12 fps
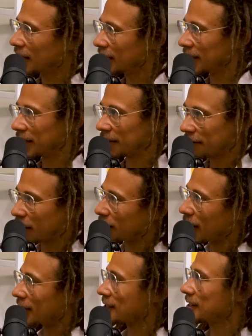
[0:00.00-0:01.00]
like if I'm
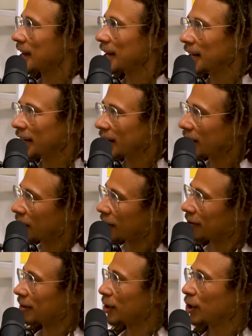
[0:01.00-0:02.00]
not skating
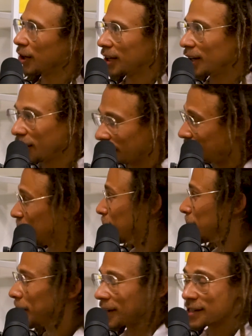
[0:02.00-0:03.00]
or cooking or
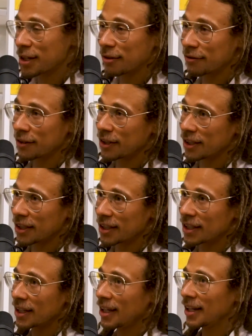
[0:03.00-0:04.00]
filming myself
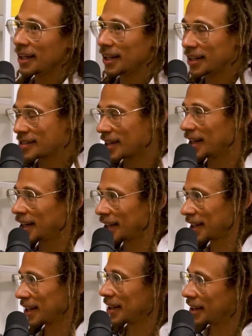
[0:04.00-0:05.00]
cook, it's like
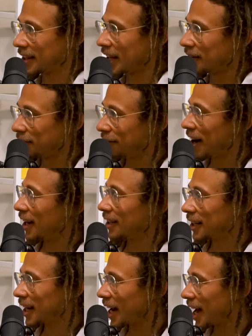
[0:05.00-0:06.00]
then
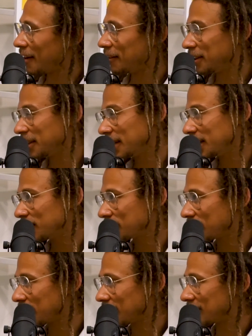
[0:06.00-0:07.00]
finally I have a little
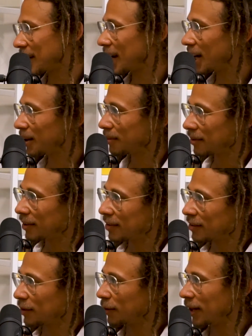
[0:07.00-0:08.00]
chunk of time
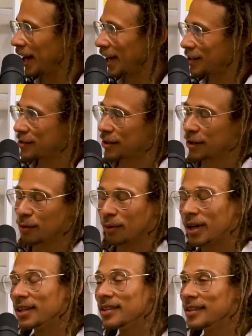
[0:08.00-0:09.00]
to answer
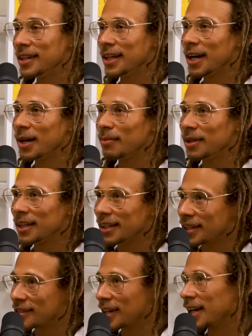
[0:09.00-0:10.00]
one DM, and then
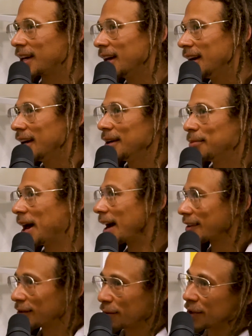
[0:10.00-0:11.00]
it's like
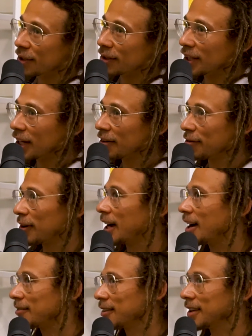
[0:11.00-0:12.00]
back to real life where I
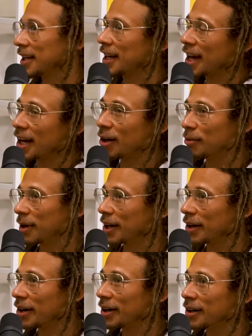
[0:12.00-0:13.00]
have to like hang out with my
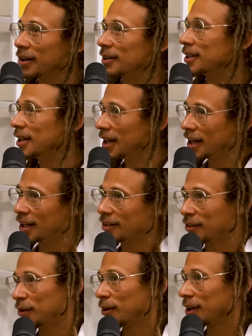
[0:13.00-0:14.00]
girl and
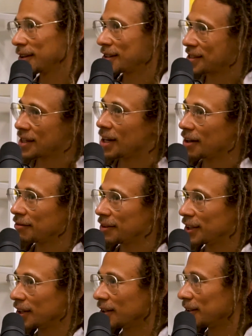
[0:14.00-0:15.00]
do other stuff,
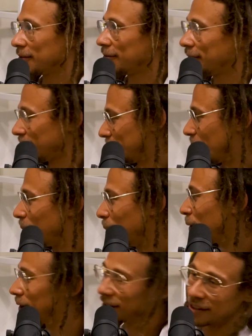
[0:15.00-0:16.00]
and figure out
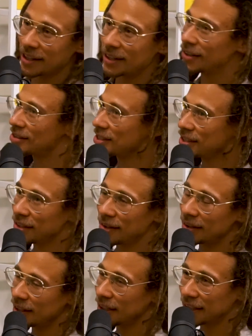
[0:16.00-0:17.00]
more deals and do,
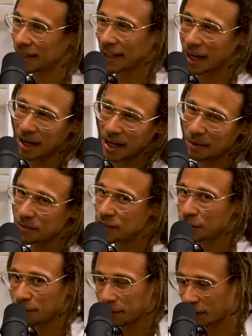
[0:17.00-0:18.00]
like I'm
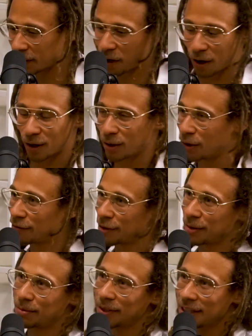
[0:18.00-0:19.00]
super all over
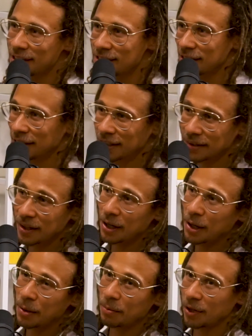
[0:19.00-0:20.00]
the place,
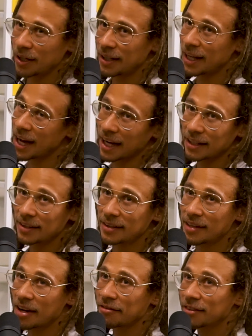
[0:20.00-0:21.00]
but yeah, I
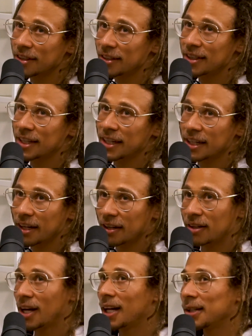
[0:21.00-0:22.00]
definitely get a
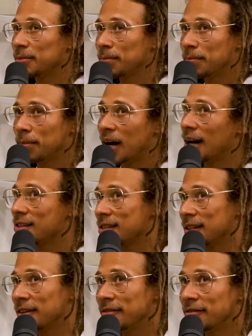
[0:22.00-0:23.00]
lot of
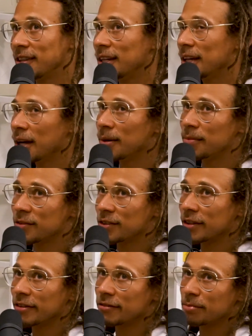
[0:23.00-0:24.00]
positive DMs
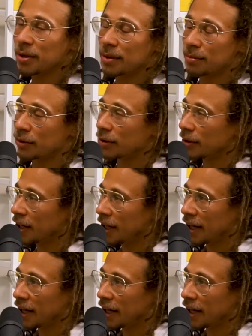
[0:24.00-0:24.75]
of people